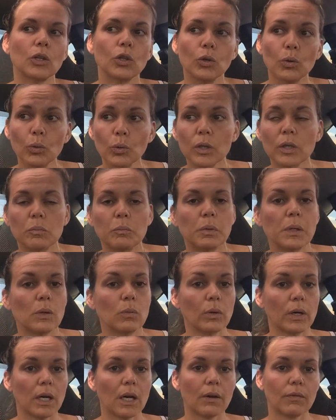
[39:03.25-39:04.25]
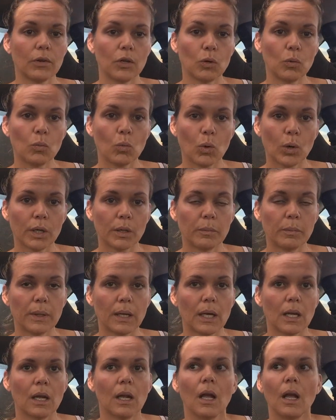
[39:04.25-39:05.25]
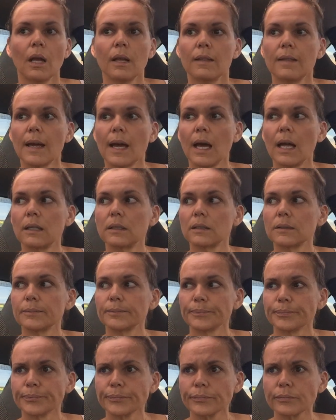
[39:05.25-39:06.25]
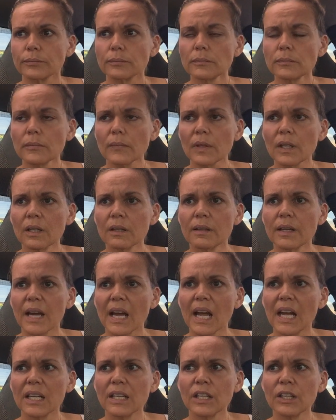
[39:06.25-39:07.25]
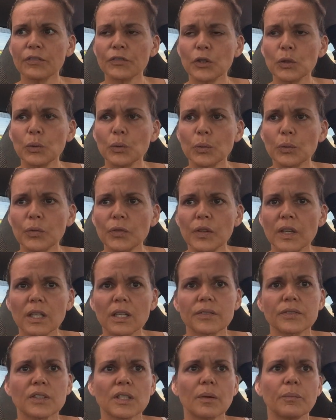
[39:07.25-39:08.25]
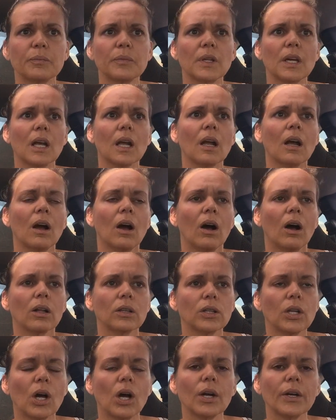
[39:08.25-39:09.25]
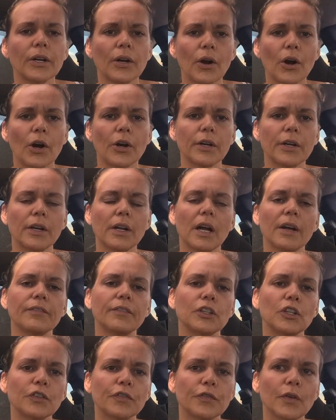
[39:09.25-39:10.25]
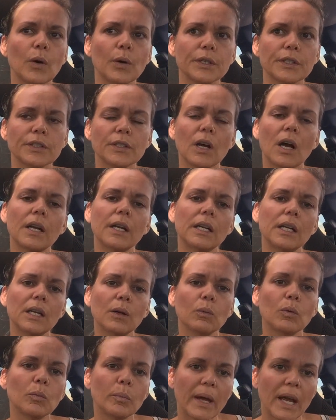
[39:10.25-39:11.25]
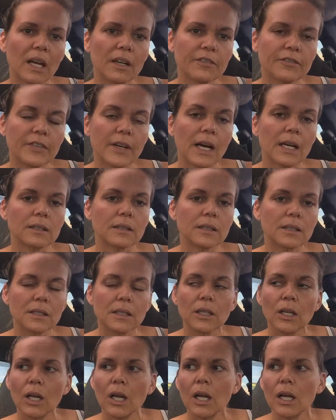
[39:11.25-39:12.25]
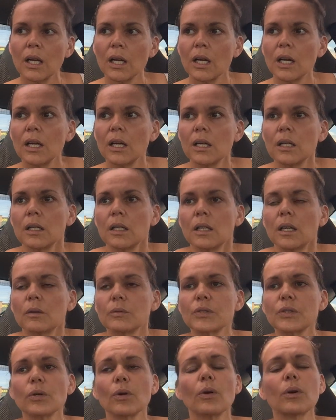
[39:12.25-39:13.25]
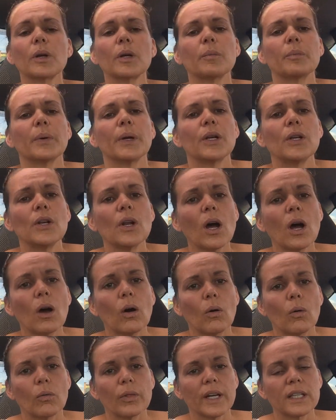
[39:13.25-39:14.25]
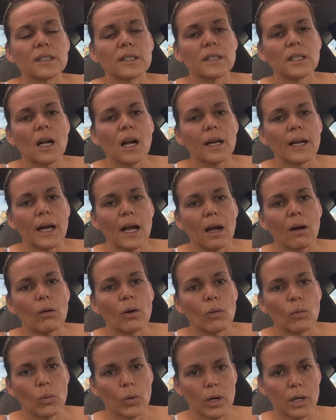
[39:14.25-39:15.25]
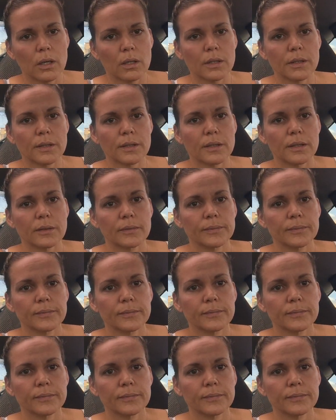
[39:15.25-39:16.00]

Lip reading: You can be whatever you want to be. That if you think of something long and hard enough and you focus on it, it will manifest. I'm sorry, but no, that's not how it works.